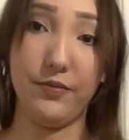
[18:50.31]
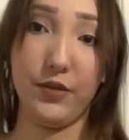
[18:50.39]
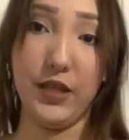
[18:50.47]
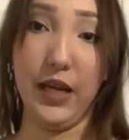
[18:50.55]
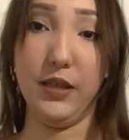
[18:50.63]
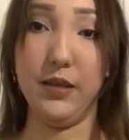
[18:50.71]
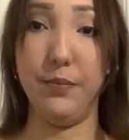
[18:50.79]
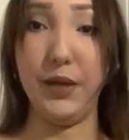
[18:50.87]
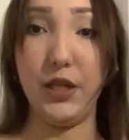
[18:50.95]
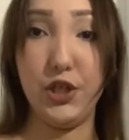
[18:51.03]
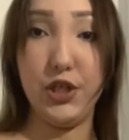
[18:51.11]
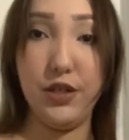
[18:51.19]
take some
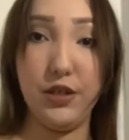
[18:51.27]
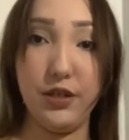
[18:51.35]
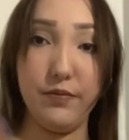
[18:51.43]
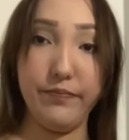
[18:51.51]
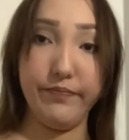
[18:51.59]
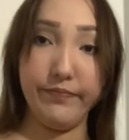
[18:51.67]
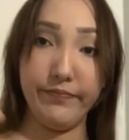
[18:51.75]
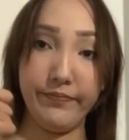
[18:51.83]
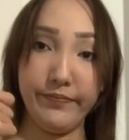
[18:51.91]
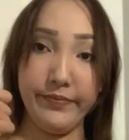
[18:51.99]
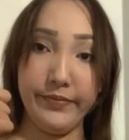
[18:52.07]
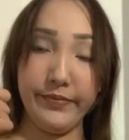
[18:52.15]
pictures,
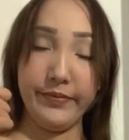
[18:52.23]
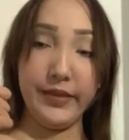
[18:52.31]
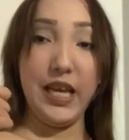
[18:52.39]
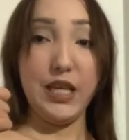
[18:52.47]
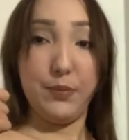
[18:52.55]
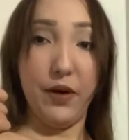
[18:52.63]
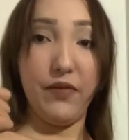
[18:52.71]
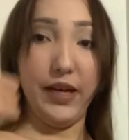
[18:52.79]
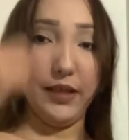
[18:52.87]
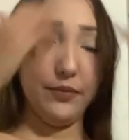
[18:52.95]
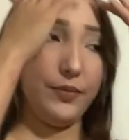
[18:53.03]
it's perfect.